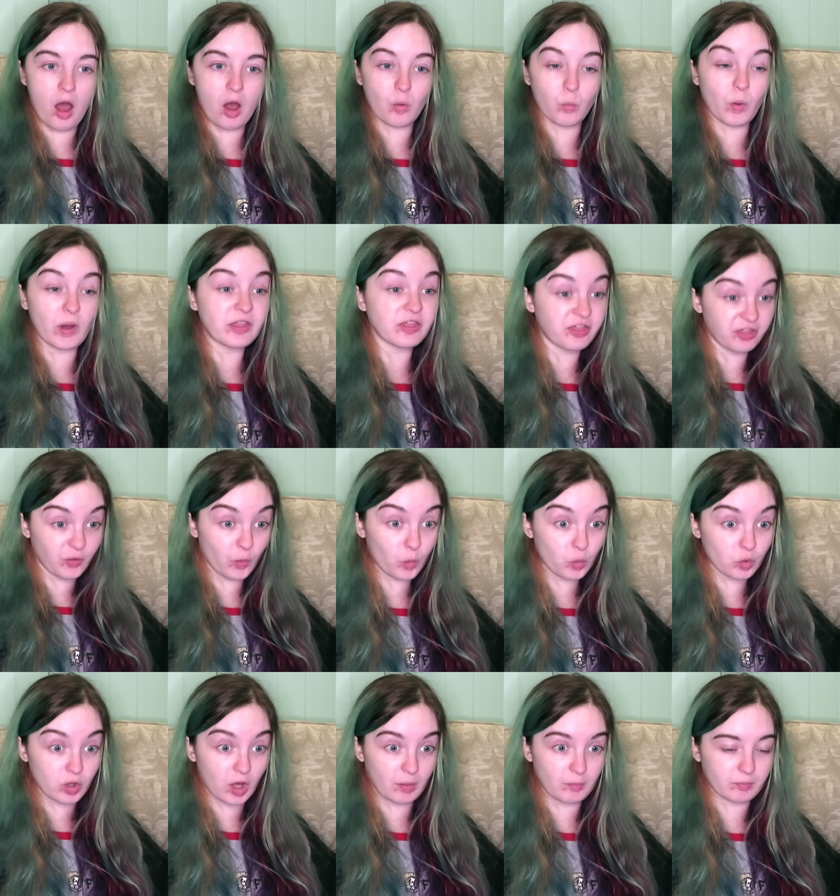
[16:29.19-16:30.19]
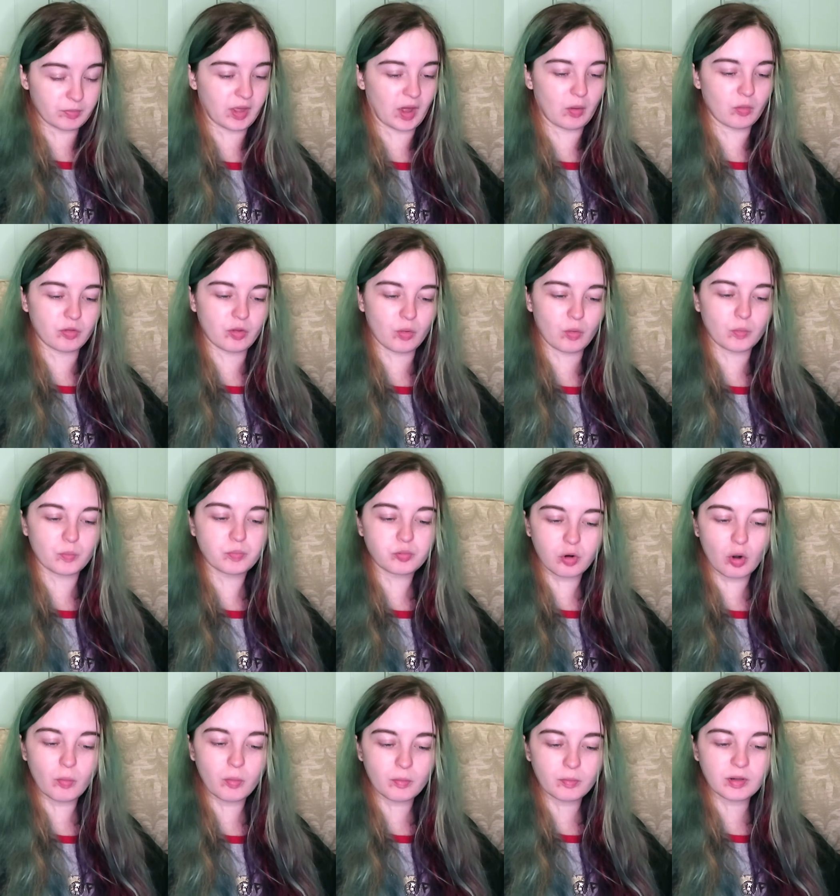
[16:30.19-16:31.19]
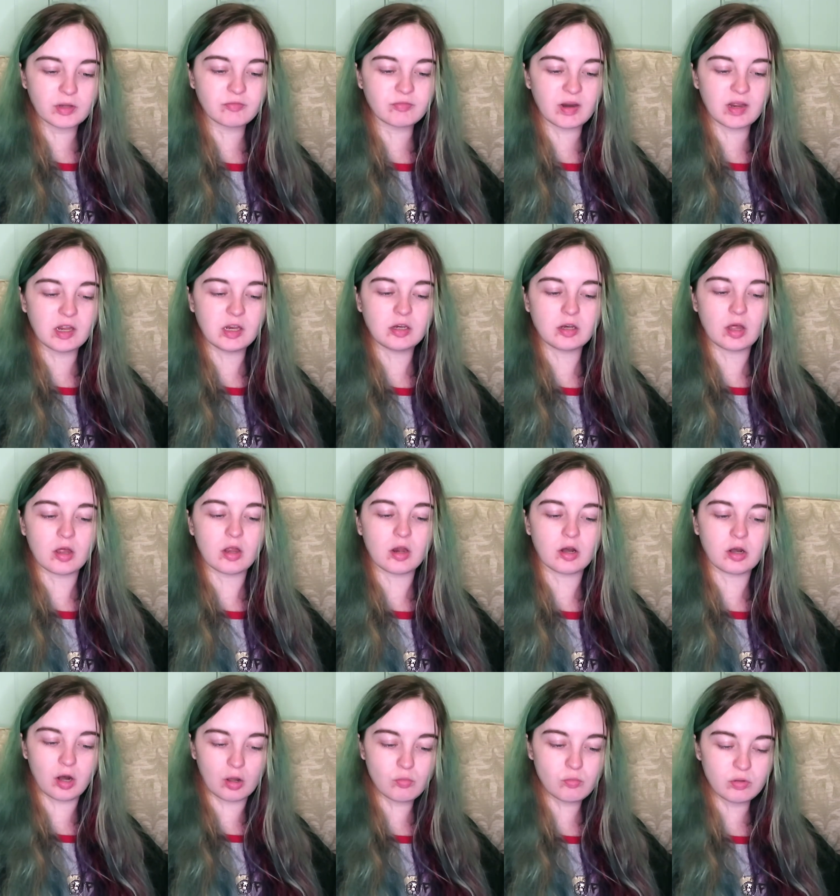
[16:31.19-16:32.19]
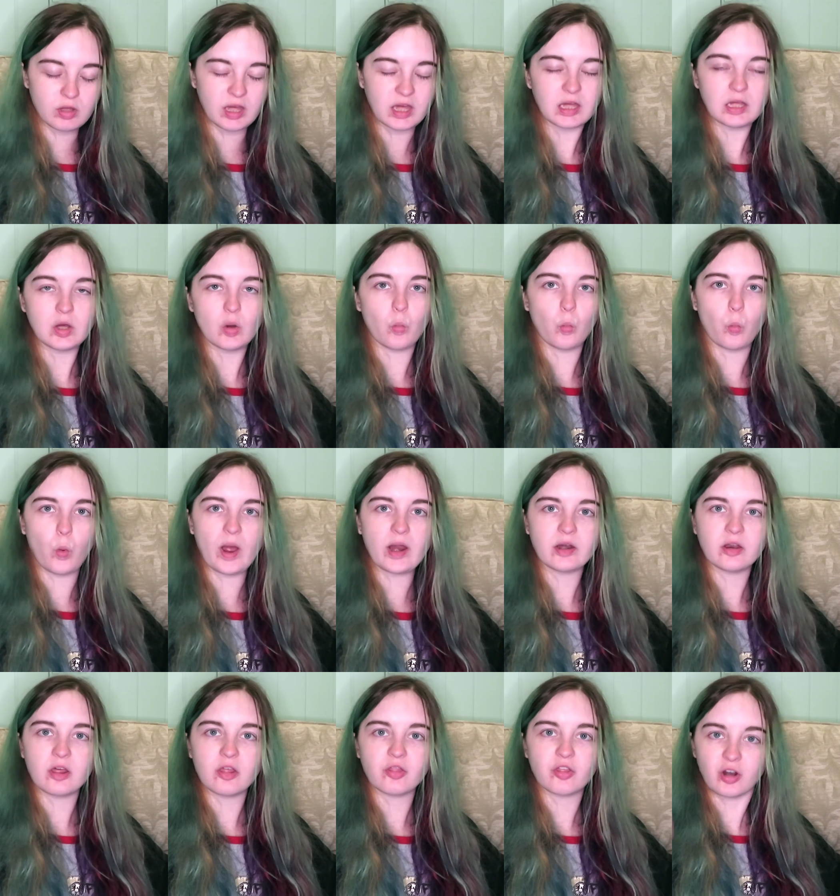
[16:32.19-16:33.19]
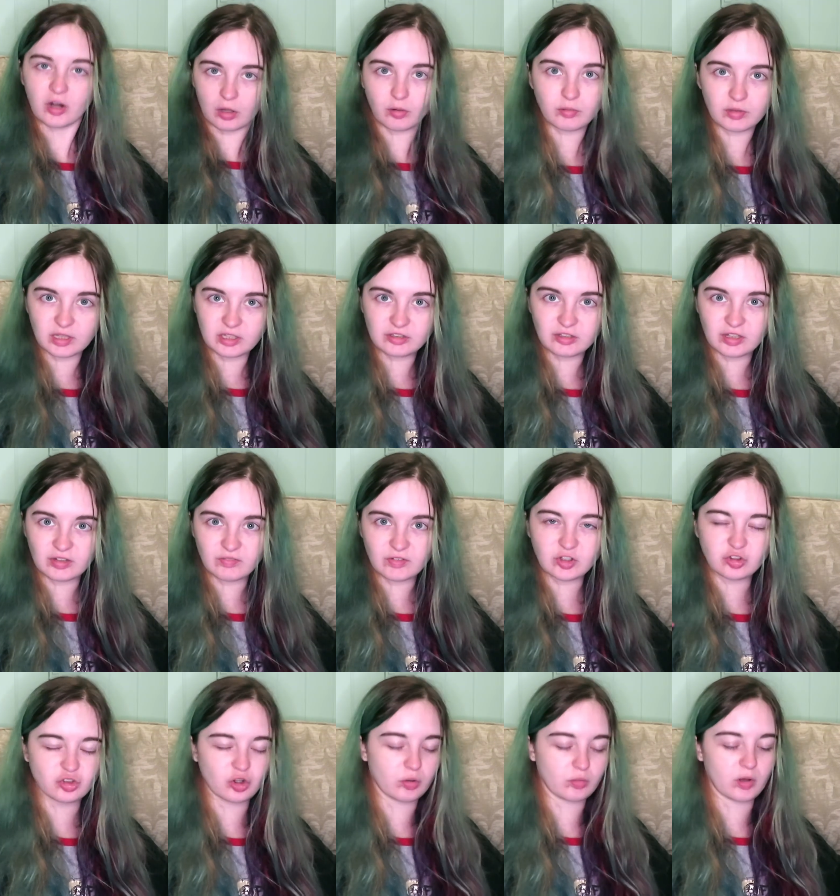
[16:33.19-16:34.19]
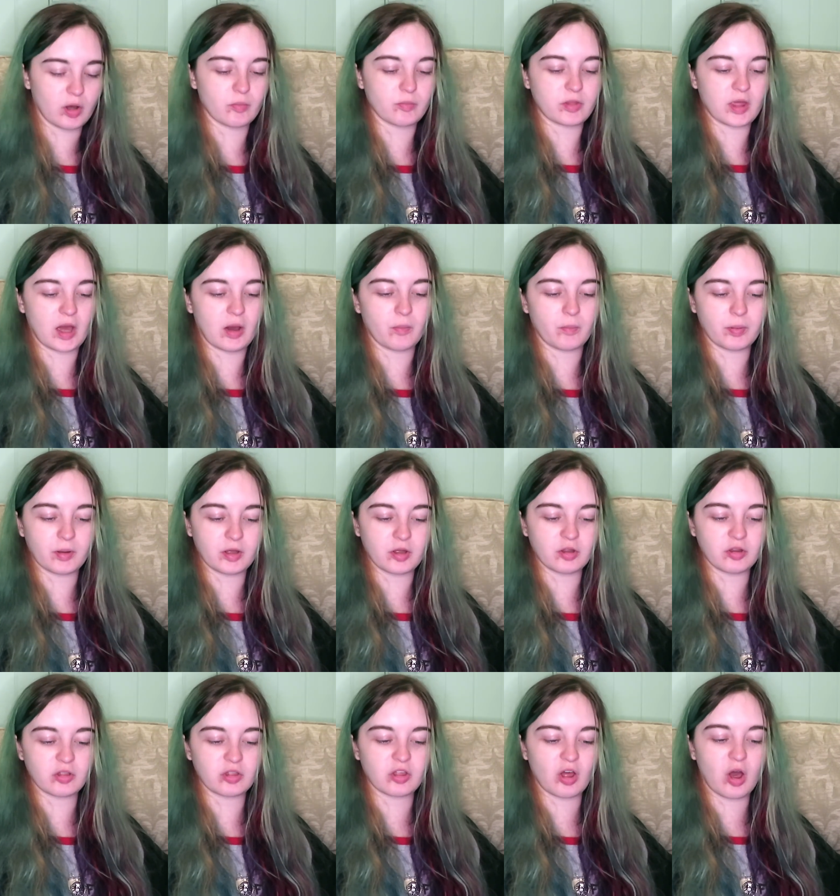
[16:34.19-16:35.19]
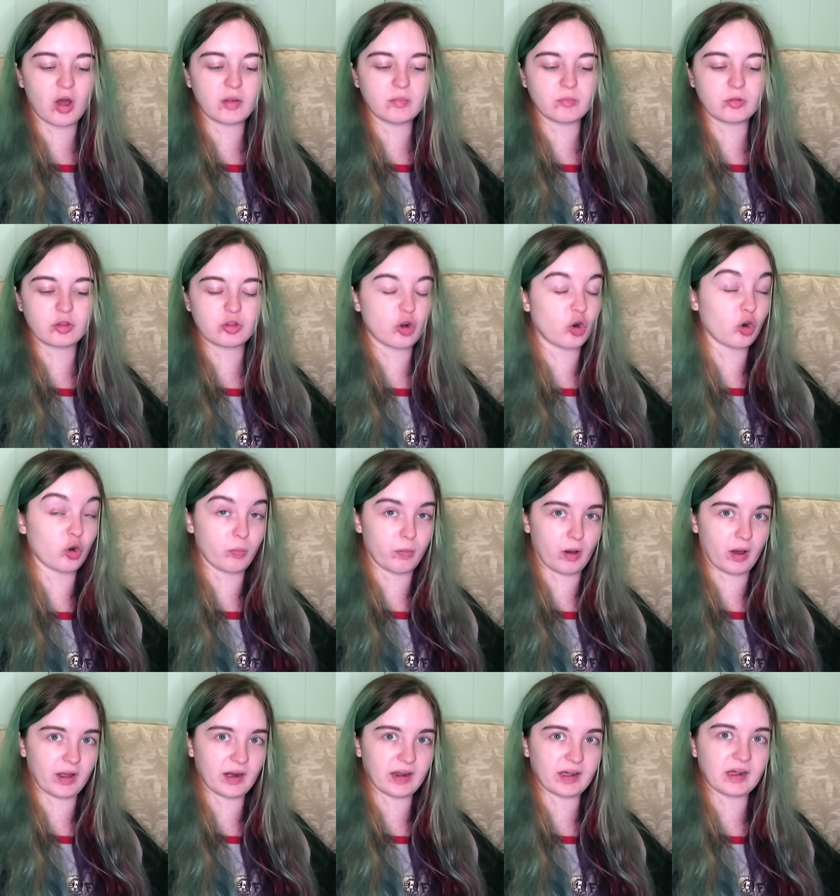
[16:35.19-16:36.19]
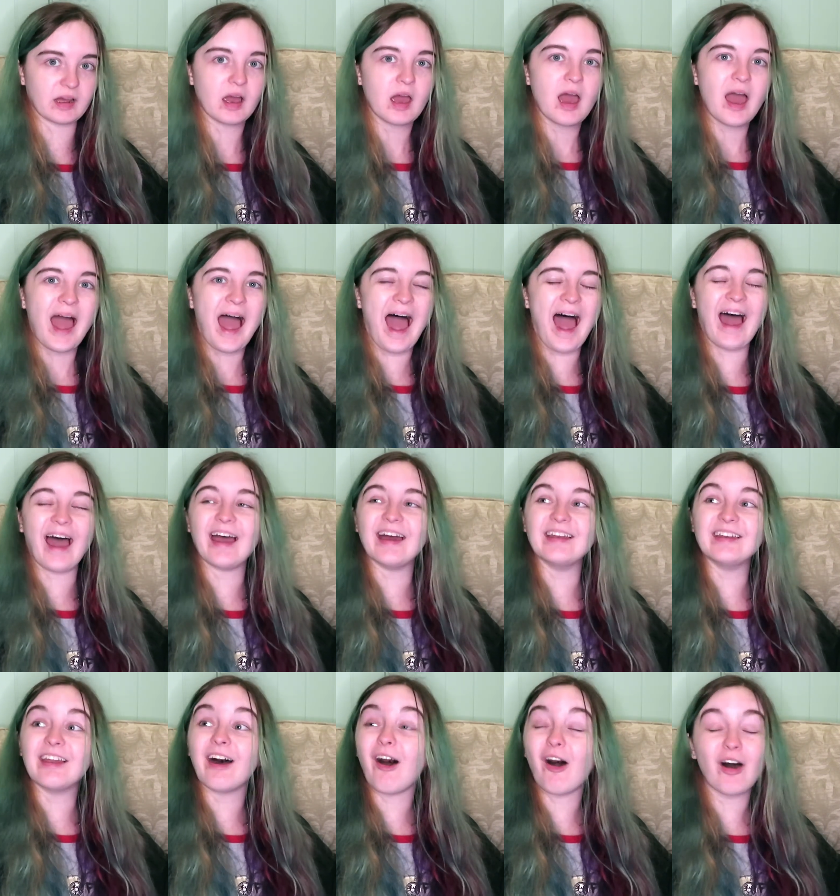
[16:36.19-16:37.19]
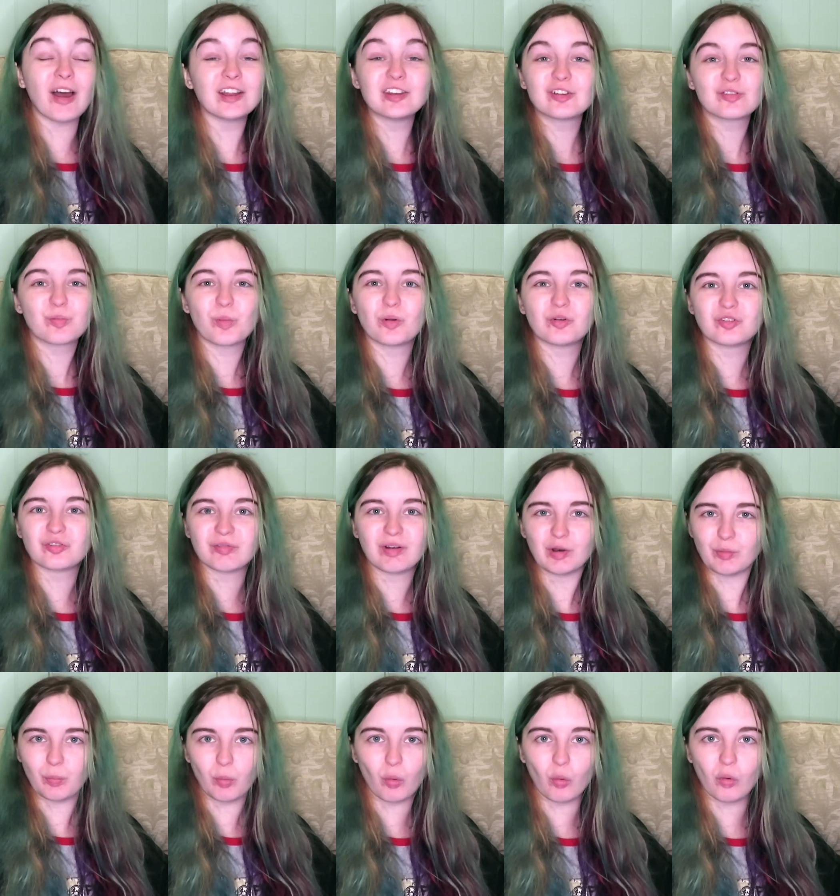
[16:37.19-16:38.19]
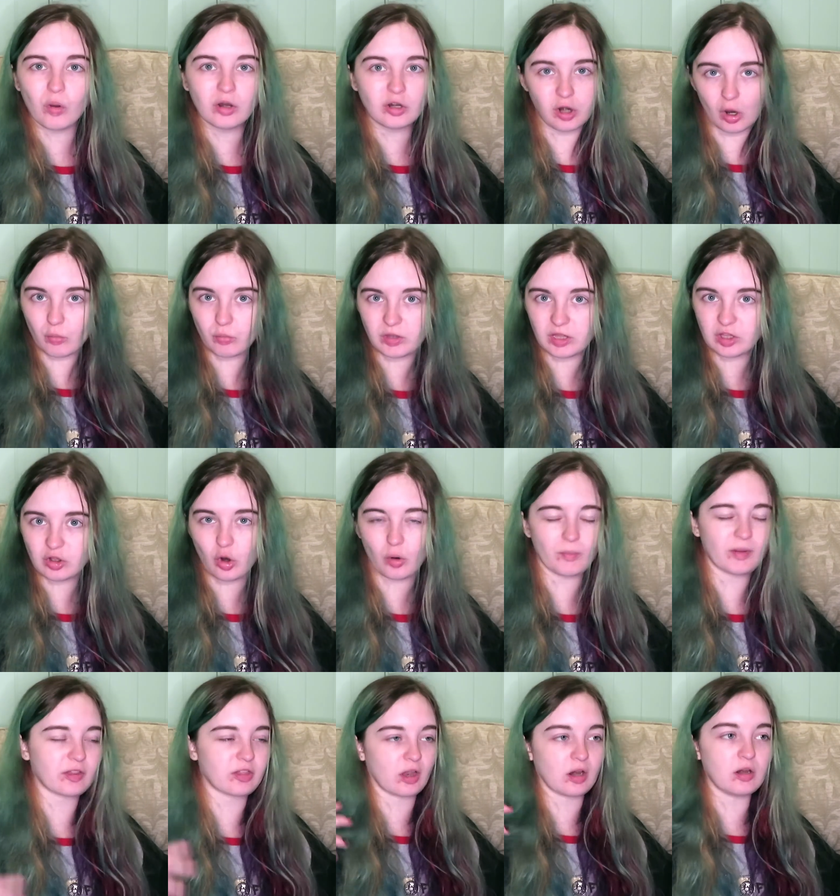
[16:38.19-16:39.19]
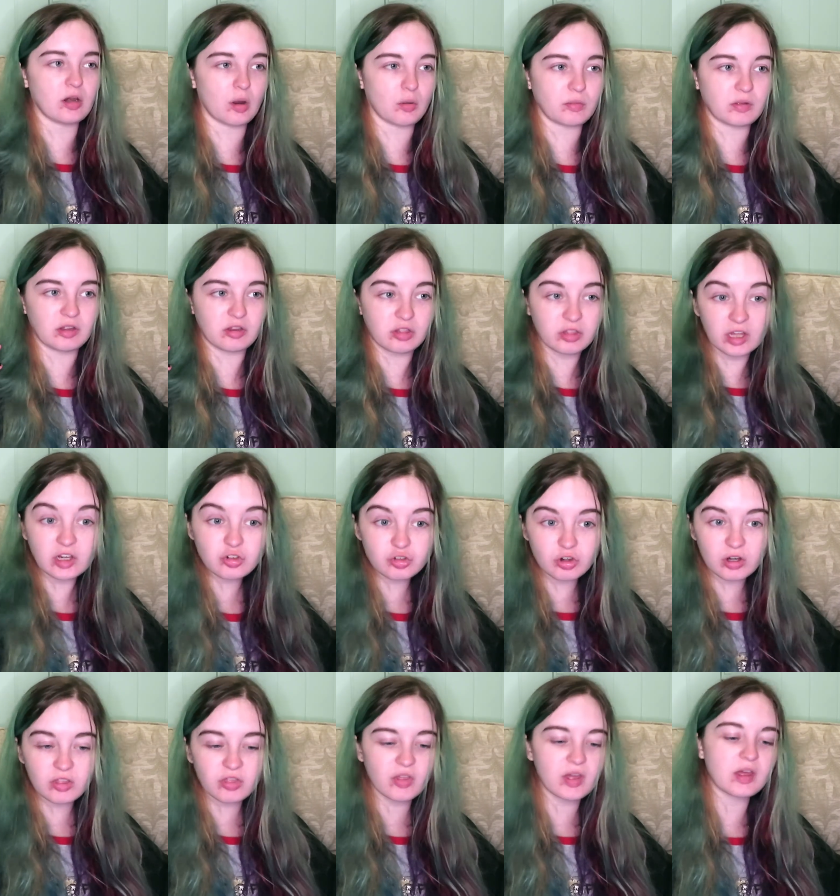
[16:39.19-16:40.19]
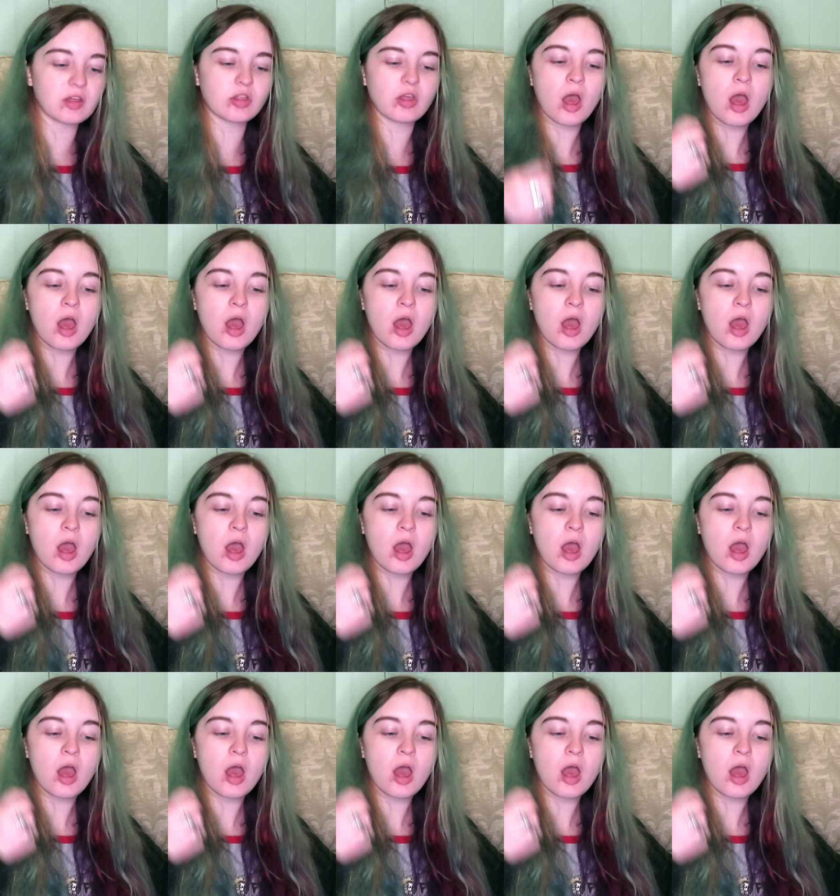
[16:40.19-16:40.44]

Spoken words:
when Thor comes out. Though I'll probably read Loki when the Loki TV show comes out because I'm stockpiling and I just want to read more Loki comics and Loki centric things,